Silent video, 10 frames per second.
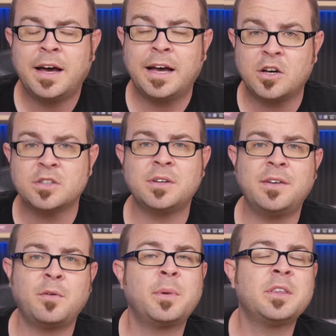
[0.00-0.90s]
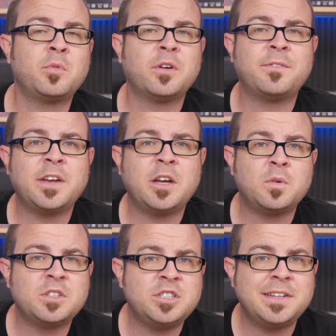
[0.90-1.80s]
I also have a motherboard video
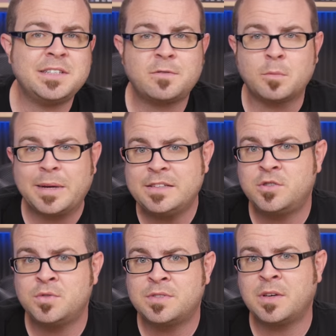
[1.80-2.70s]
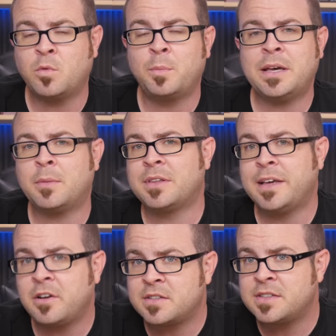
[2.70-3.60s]
with J J from Asus that will be up
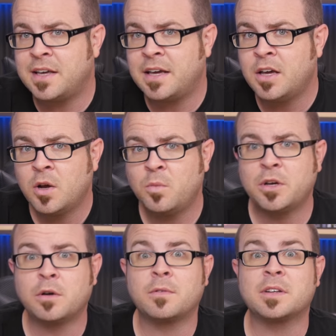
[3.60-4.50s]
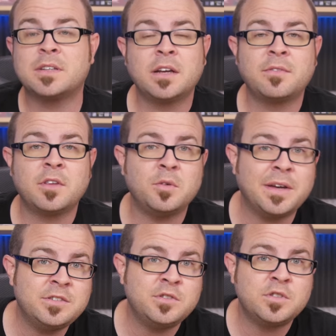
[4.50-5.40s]
later today. We go over a ton of the new
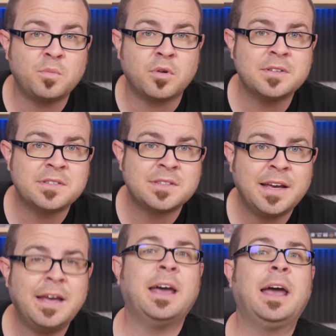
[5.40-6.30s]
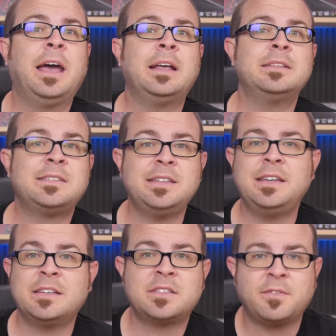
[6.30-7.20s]
Asus boards, and
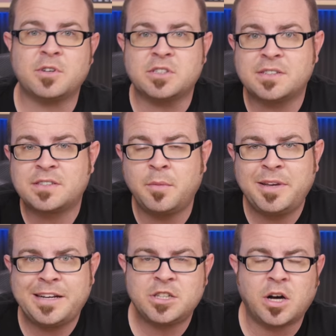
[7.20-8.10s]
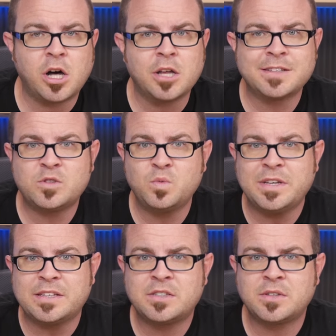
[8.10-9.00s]
C E S coverage is coming at you all this
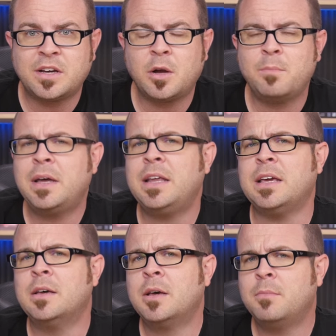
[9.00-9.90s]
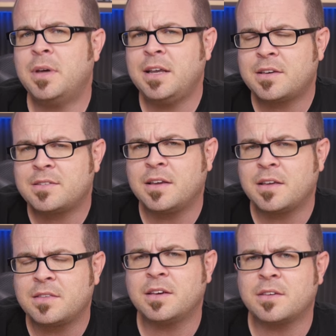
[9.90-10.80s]
week, so there There are many, many
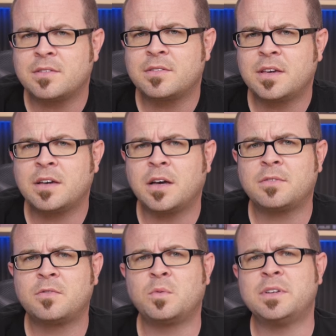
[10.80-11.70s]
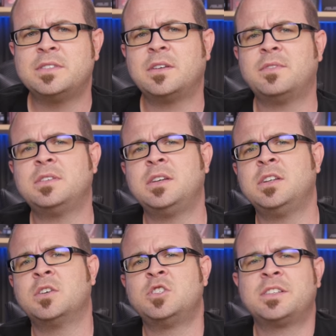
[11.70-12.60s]
exciting things to kick off twenty
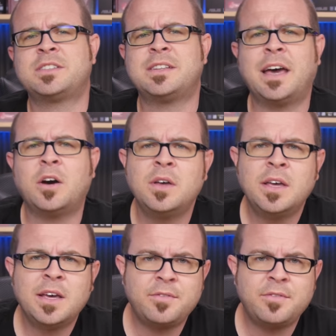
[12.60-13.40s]
seventeen just now.